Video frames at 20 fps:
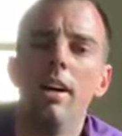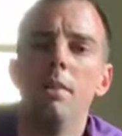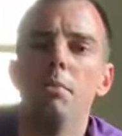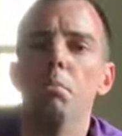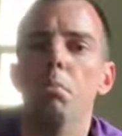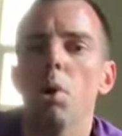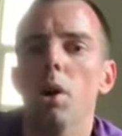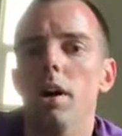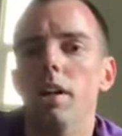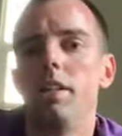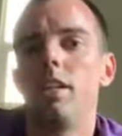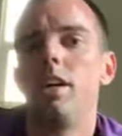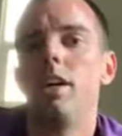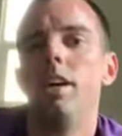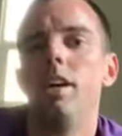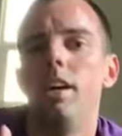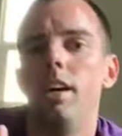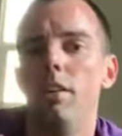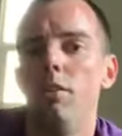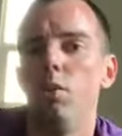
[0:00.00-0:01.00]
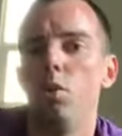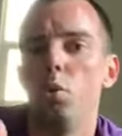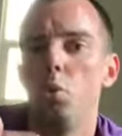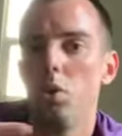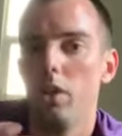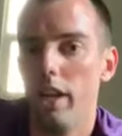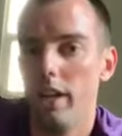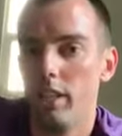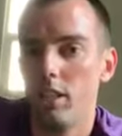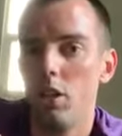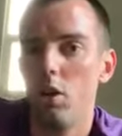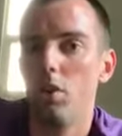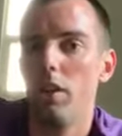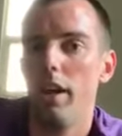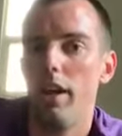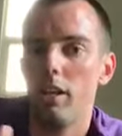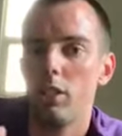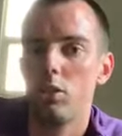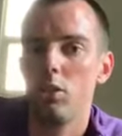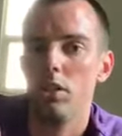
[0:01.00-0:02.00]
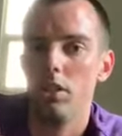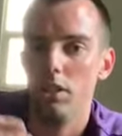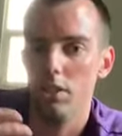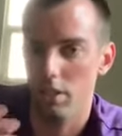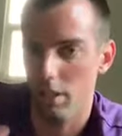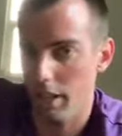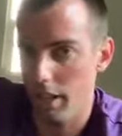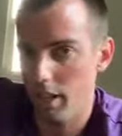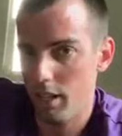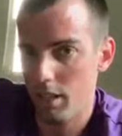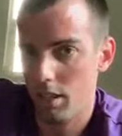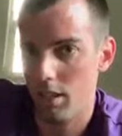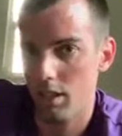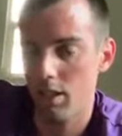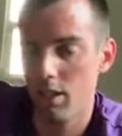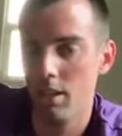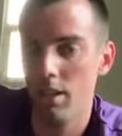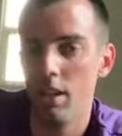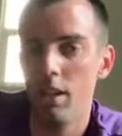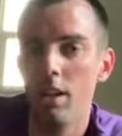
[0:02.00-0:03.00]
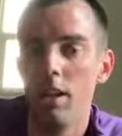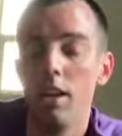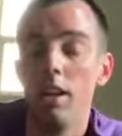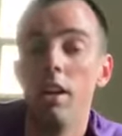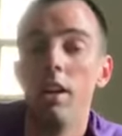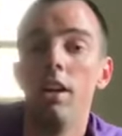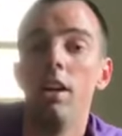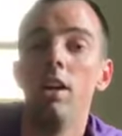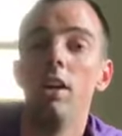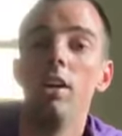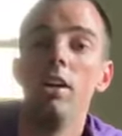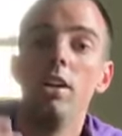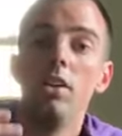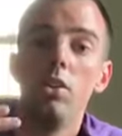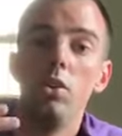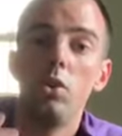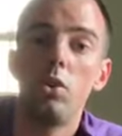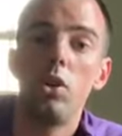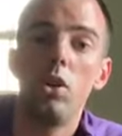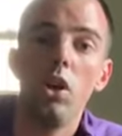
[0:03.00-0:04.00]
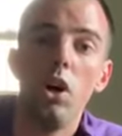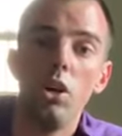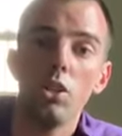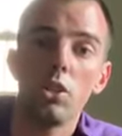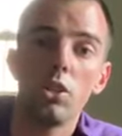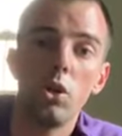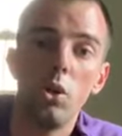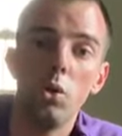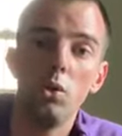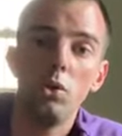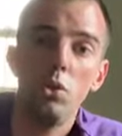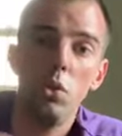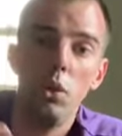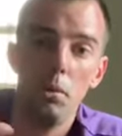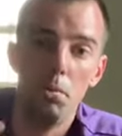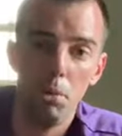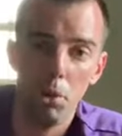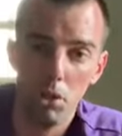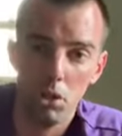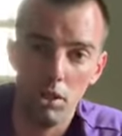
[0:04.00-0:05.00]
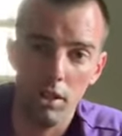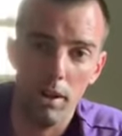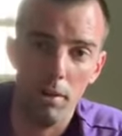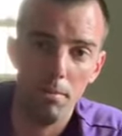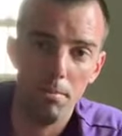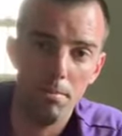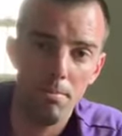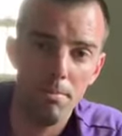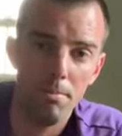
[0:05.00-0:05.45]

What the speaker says: But if you would like to go the extra length, you could also go into a push-up,